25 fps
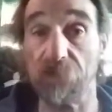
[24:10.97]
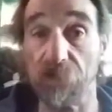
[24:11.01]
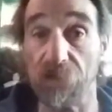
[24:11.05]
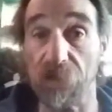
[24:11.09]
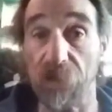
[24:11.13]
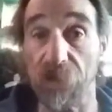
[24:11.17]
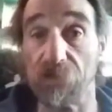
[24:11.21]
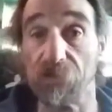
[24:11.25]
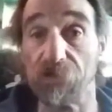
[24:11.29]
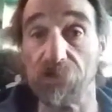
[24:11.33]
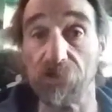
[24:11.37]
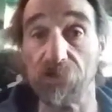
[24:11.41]

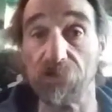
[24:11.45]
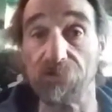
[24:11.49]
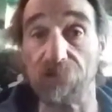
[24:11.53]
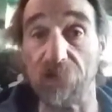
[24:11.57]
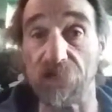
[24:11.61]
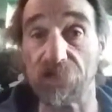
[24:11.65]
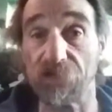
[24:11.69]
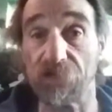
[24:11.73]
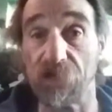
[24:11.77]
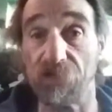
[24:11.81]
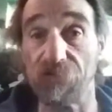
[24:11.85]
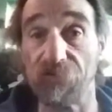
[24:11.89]
introduce
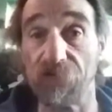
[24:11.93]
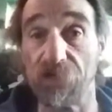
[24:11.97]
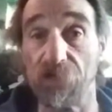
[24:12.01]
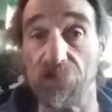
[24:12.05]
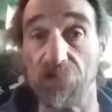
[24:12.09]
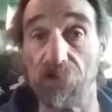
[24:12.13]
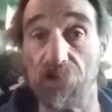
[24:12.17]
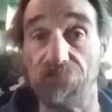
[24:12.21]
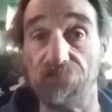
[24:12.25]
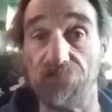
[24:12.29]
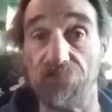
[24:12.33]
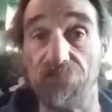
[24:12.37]
myself to
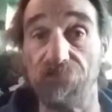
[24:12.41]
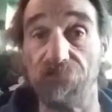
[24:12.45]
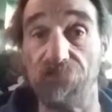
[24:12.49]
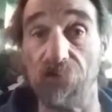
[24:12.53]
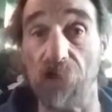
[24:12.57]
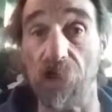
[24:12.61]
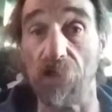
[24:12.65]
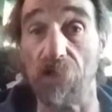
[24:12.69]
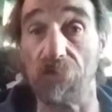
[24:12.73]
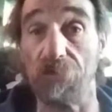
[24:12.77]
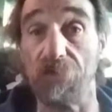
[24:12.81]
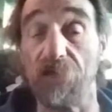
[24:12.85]
you if you
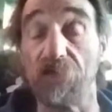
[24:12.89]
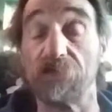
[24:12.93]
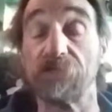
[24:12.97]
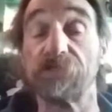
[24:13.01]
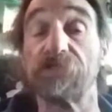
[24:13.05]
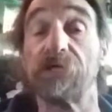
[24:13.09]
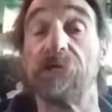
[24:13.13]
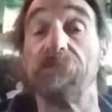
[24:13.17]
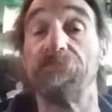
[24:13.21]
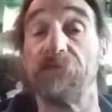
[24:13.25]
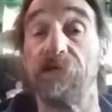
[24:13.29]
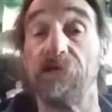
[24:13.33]
follow me or
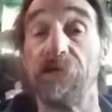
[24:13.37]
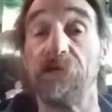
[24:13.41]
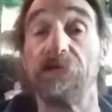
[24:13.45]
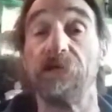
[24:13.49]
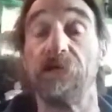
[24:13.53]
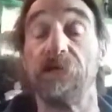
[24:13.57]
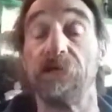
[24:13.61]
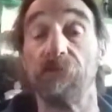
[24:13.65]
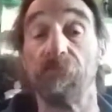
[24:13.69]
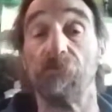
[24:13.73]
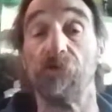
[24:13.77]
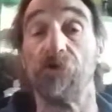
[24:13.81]
something,
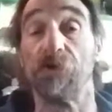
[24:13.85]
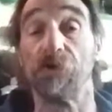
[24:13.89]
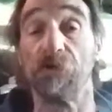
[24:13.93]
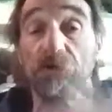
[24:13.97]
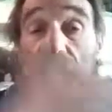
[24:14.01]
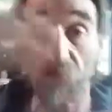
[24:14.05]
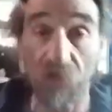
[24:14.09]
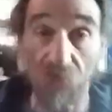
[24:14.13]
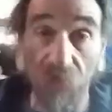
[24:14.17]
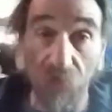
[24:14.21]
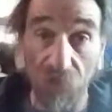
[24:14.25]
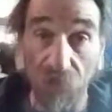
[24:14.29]
and we'll